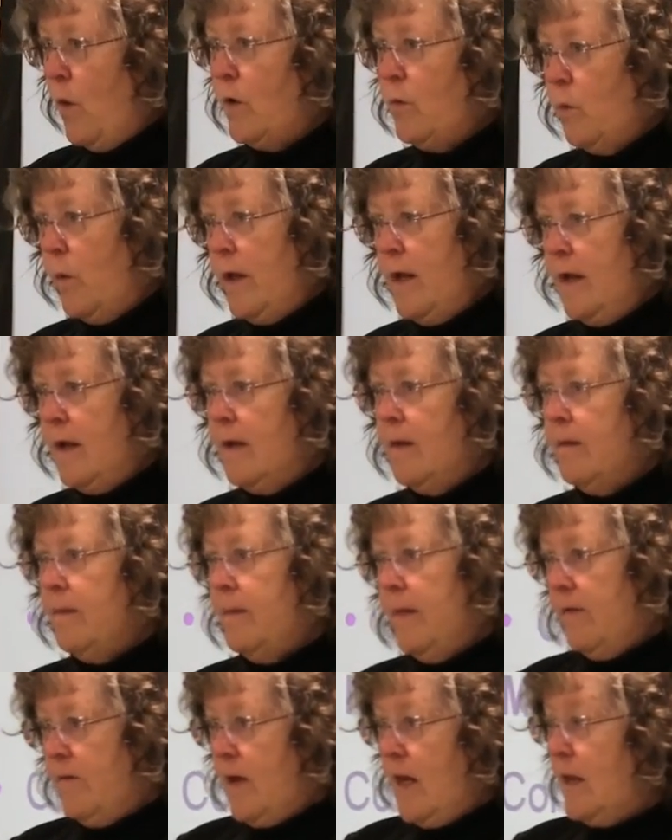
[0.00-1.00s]
one week,
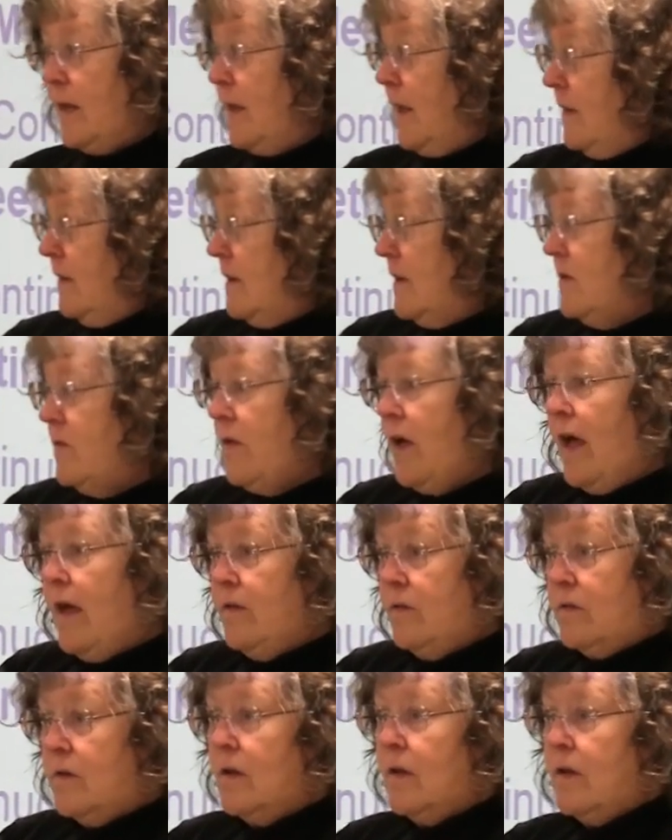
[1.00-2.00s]
they've got to let these
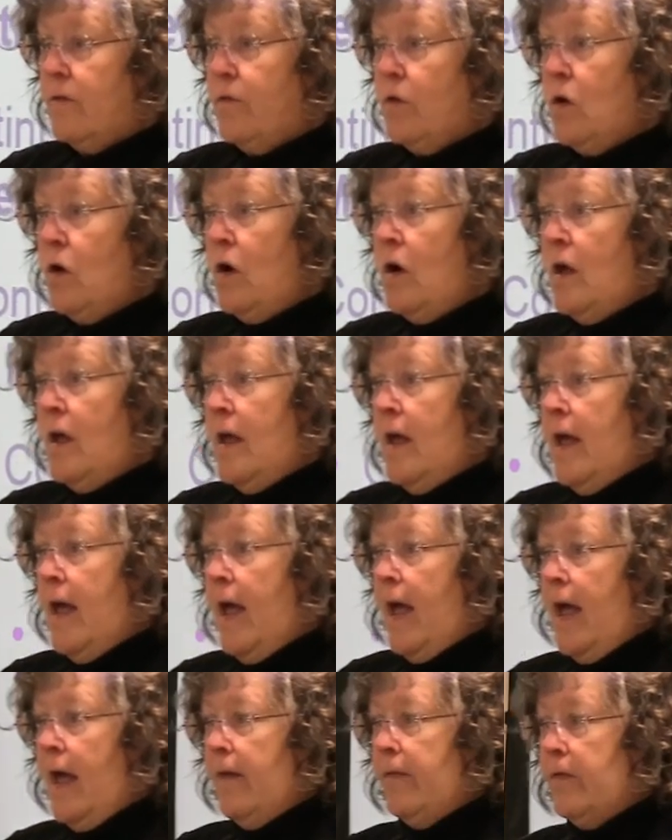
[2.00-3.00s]
guys deliver.
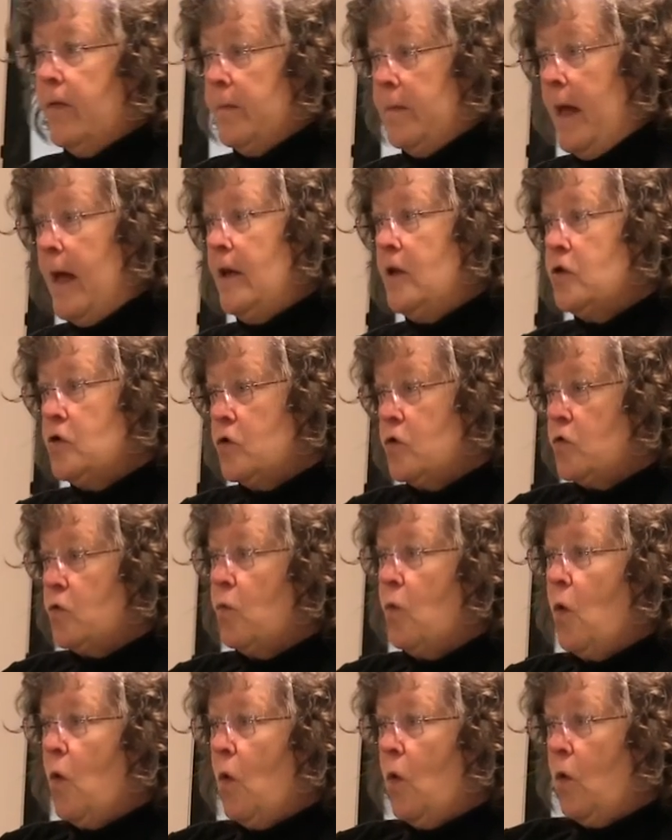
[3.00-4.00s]
And the manager's
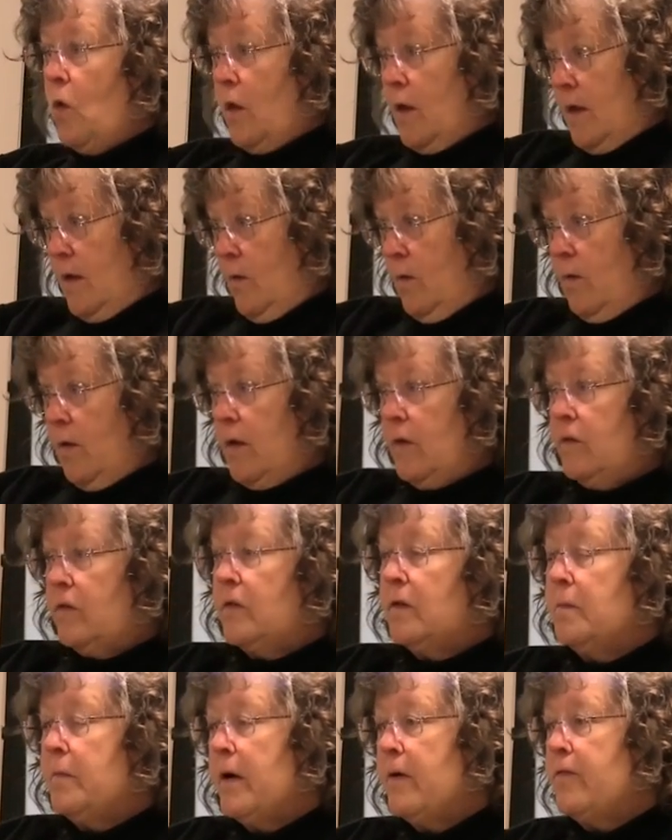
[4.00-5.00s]
role is
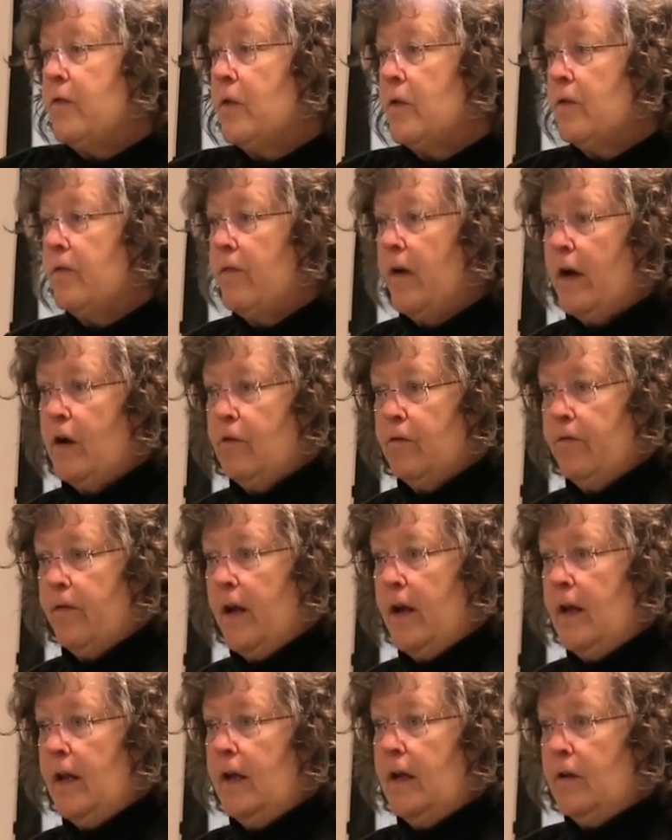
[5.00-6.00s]
to buffer the
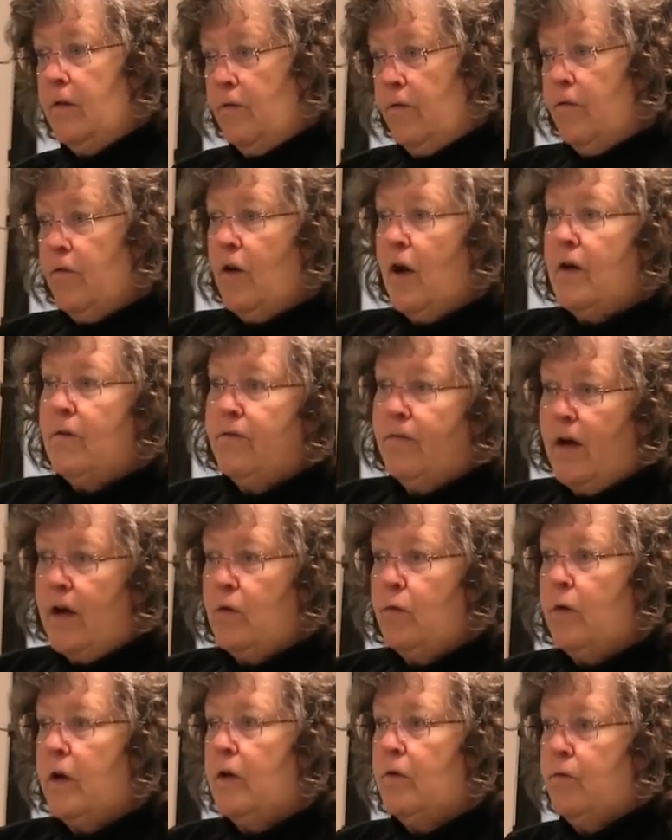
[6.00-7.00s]
firefighting and try and find
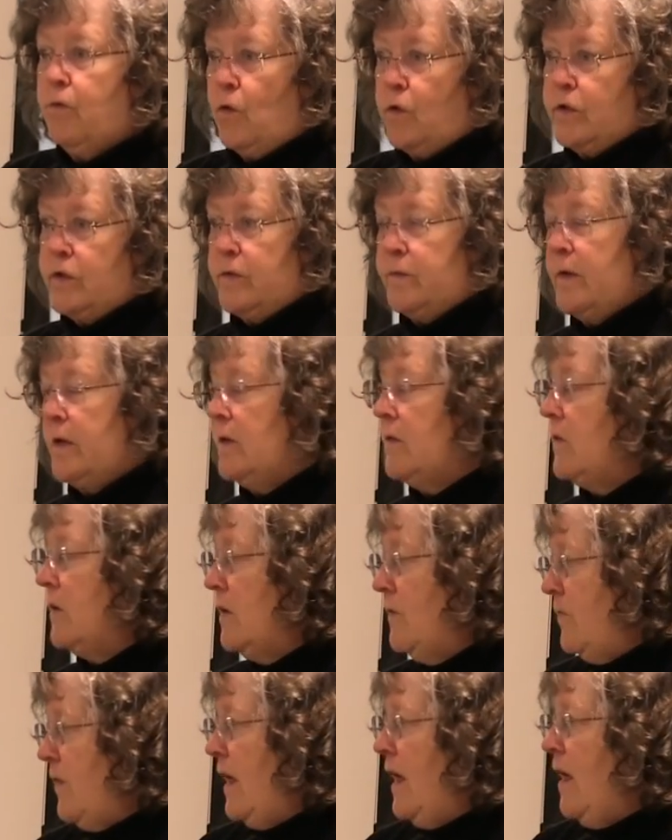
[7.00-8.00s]
reinforcements.
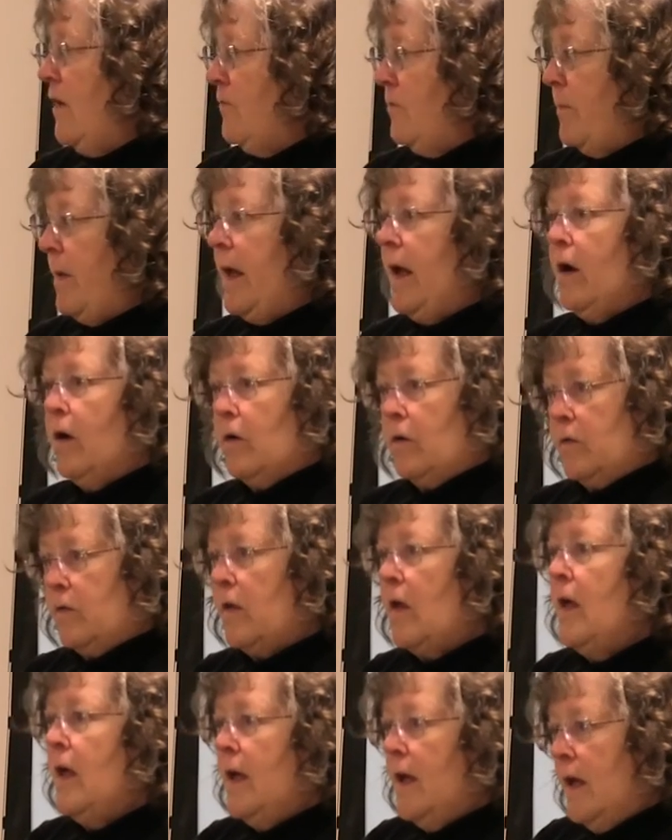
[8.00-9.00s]
And if they have pairs,
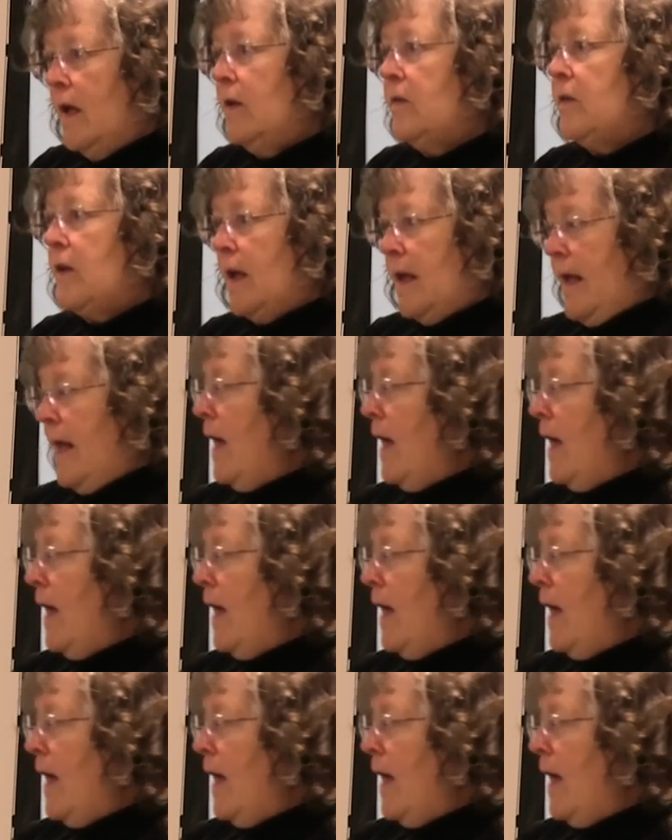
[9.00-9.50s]
it's going